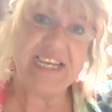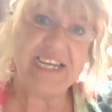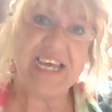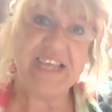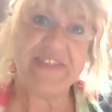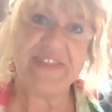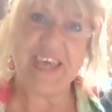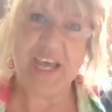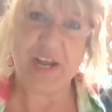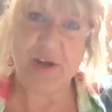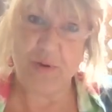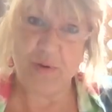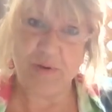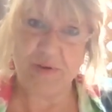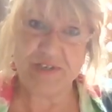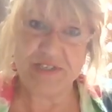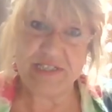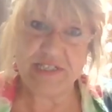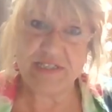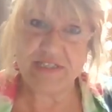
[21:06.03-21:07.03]
let that
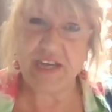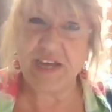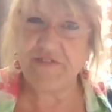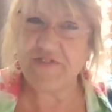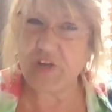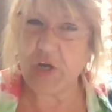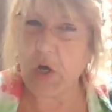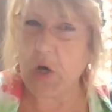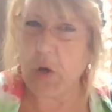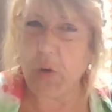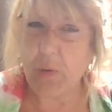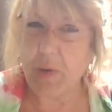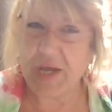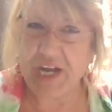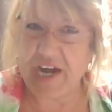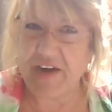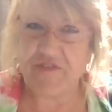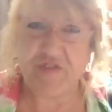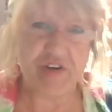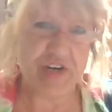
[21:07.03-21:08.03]
old stuff go,
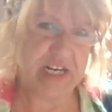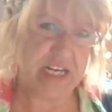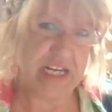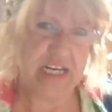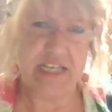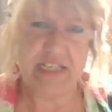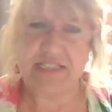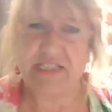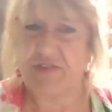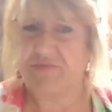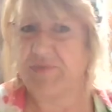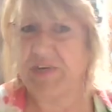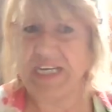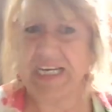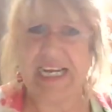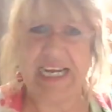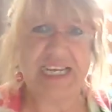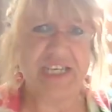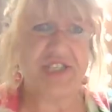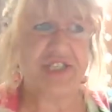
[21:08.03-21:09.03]
whatever it is, a
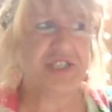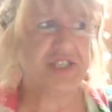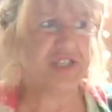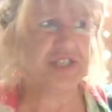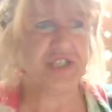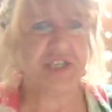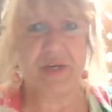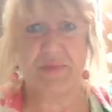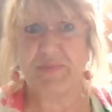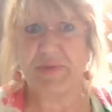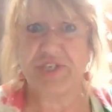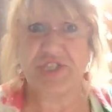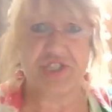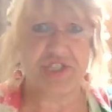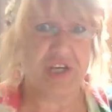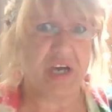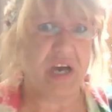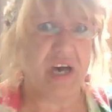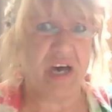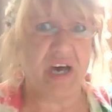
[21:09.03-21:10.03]
relationship, a
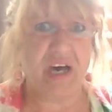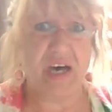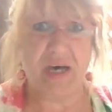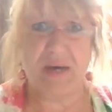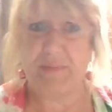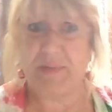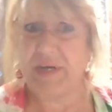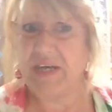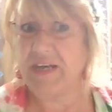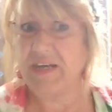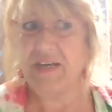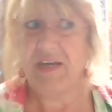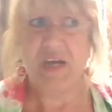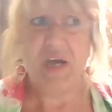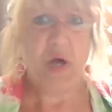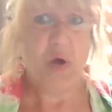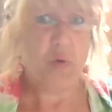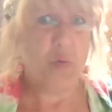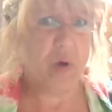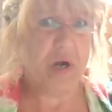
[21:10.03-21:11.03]
job,
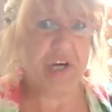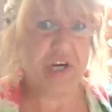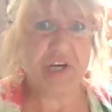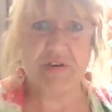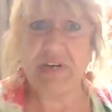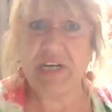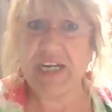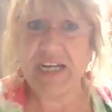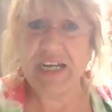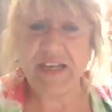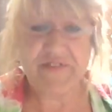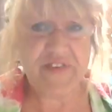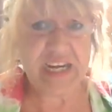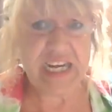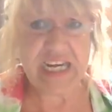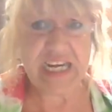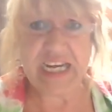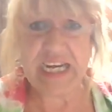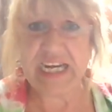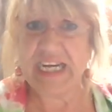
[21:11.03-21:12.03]
where you're
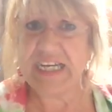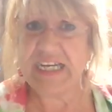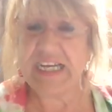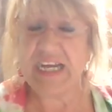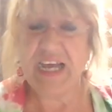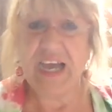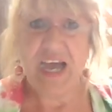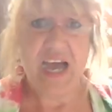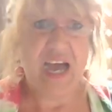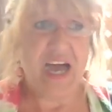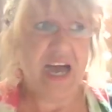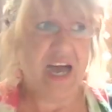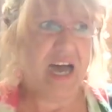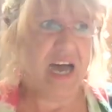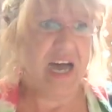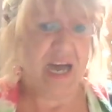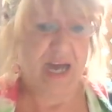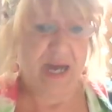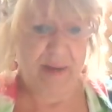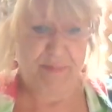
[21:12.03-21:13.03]
living,
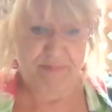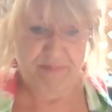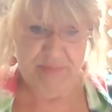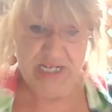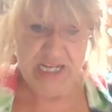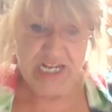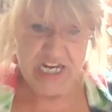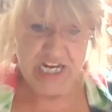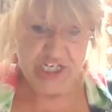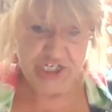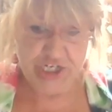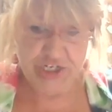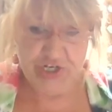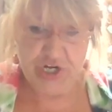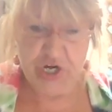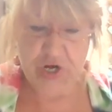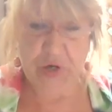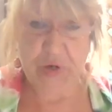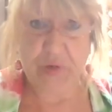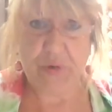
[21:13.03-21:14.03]
you
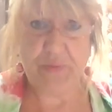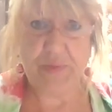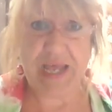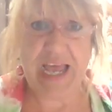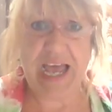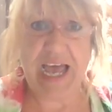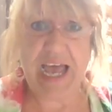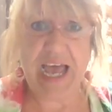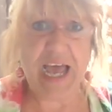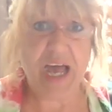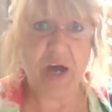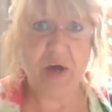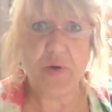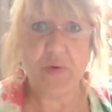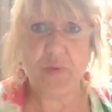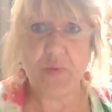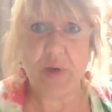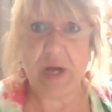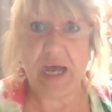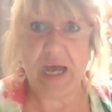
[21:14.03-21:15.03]
know,
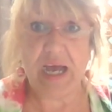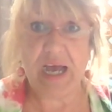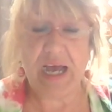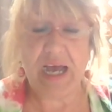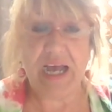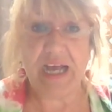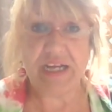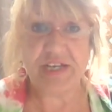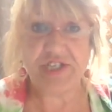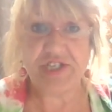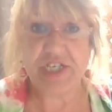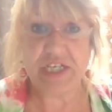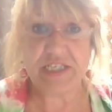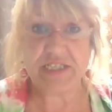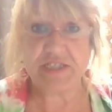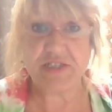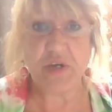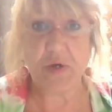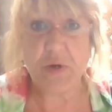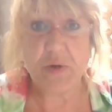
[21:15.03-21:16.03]

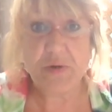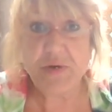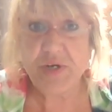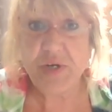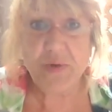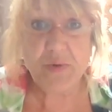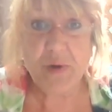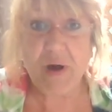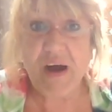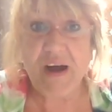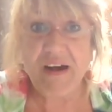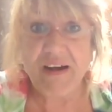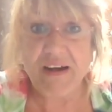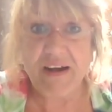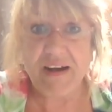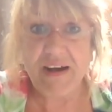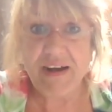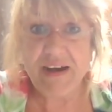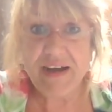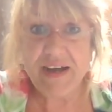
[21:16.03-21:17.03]
just who you are.